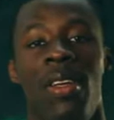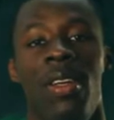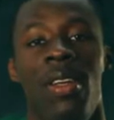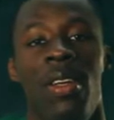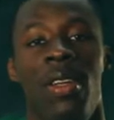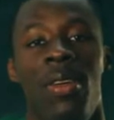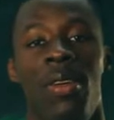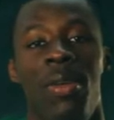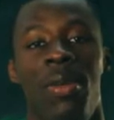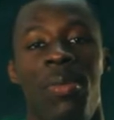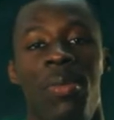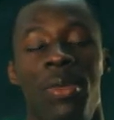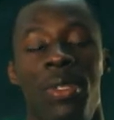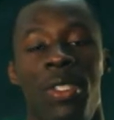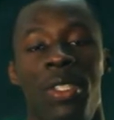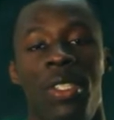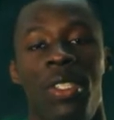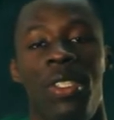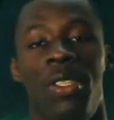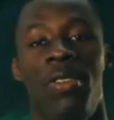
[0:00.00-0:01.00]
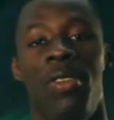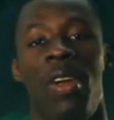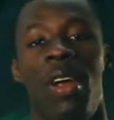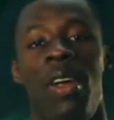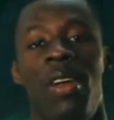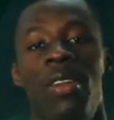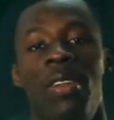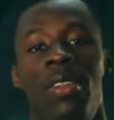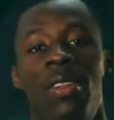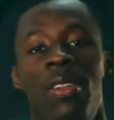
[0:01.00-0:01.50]
You know, he pushes us
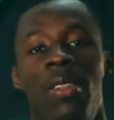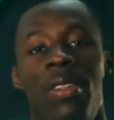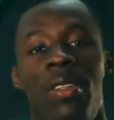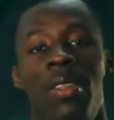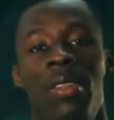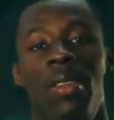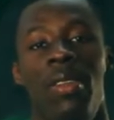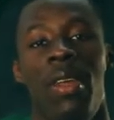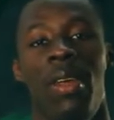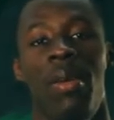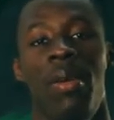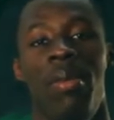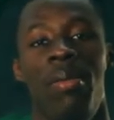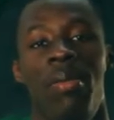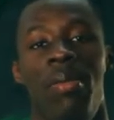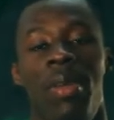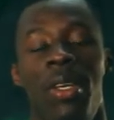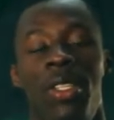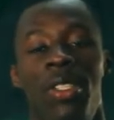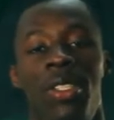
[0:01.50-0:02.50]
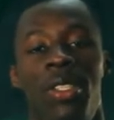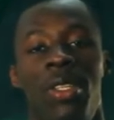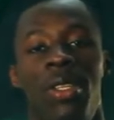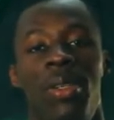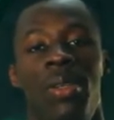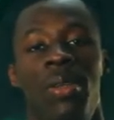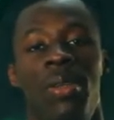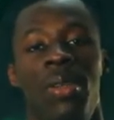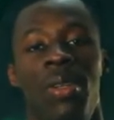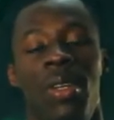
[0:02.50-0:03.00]
around and make
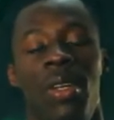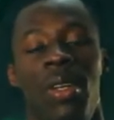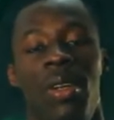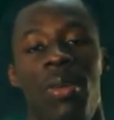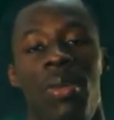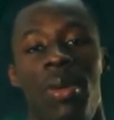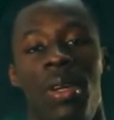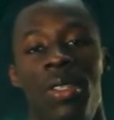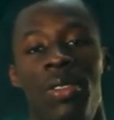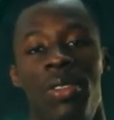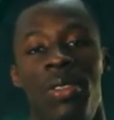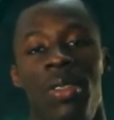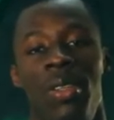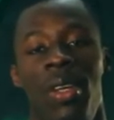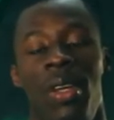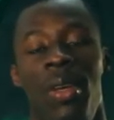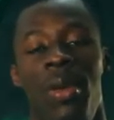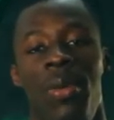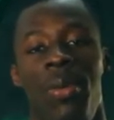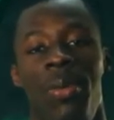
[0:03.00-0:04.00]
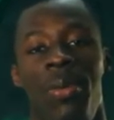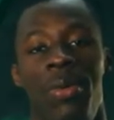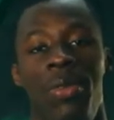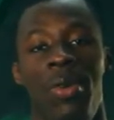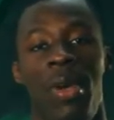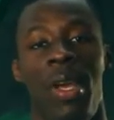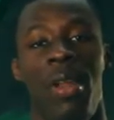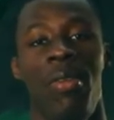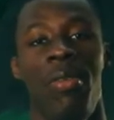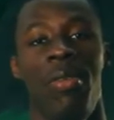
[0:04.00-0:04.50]
sure, you know, like, we
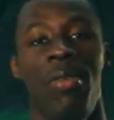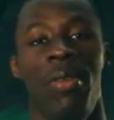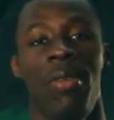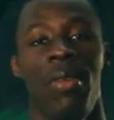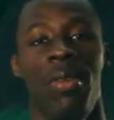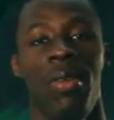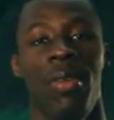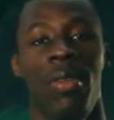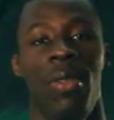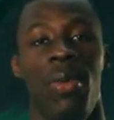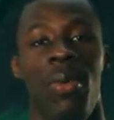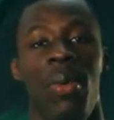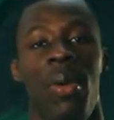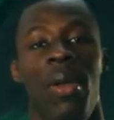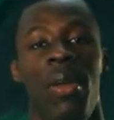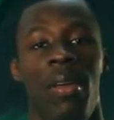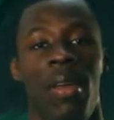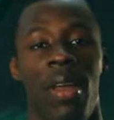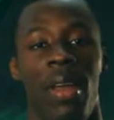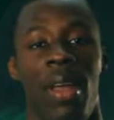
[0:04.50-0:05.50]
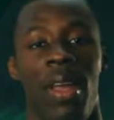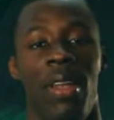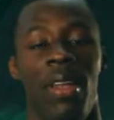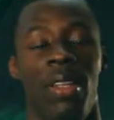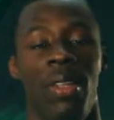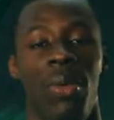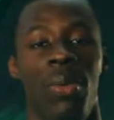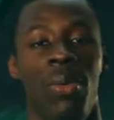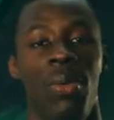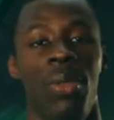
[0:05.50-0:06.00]
try to do it,
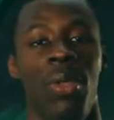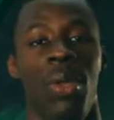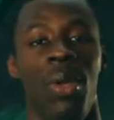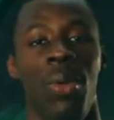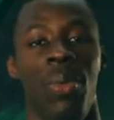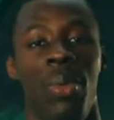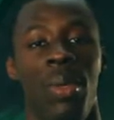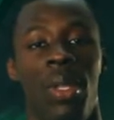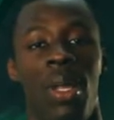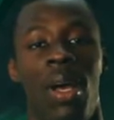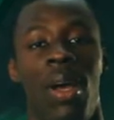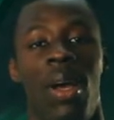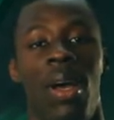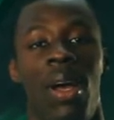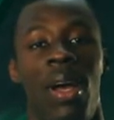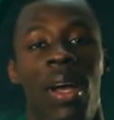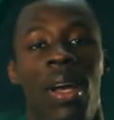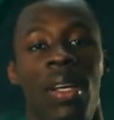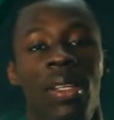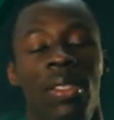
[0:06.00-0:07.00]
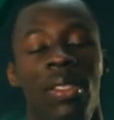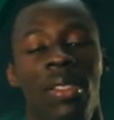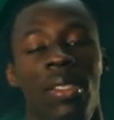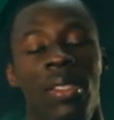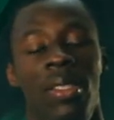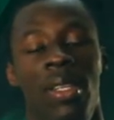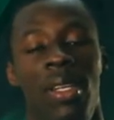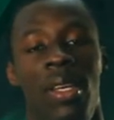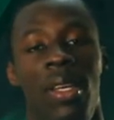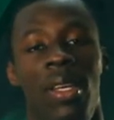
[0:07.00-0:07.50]
anything we're doing with our heart.
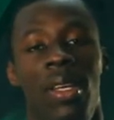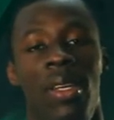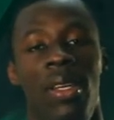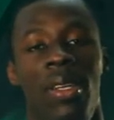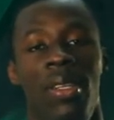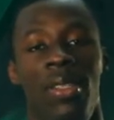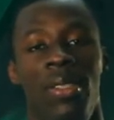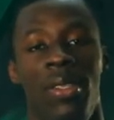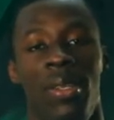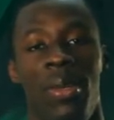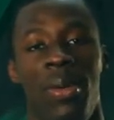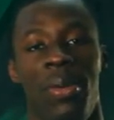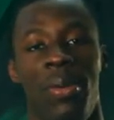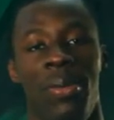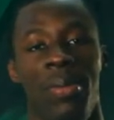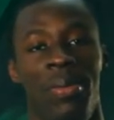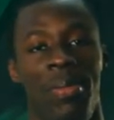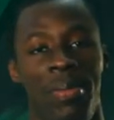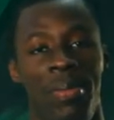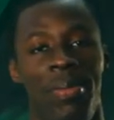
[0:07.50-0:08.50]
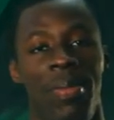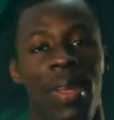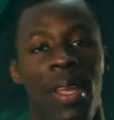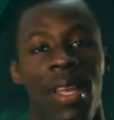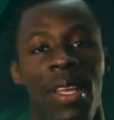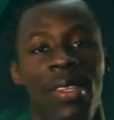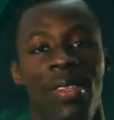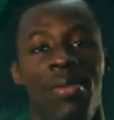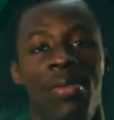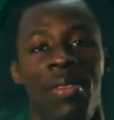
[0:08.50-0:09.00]
So
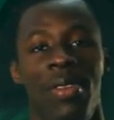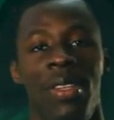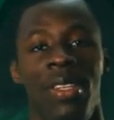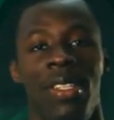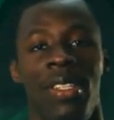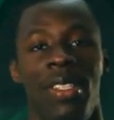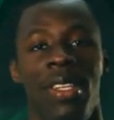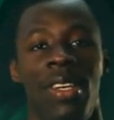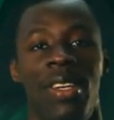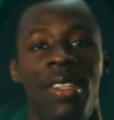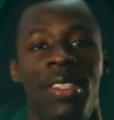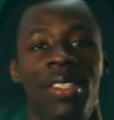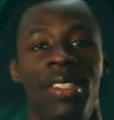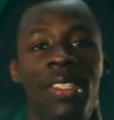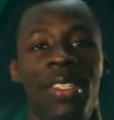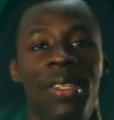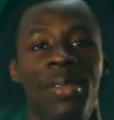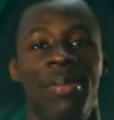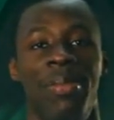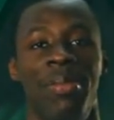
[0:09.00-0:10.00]
he's the funniest guy on the team.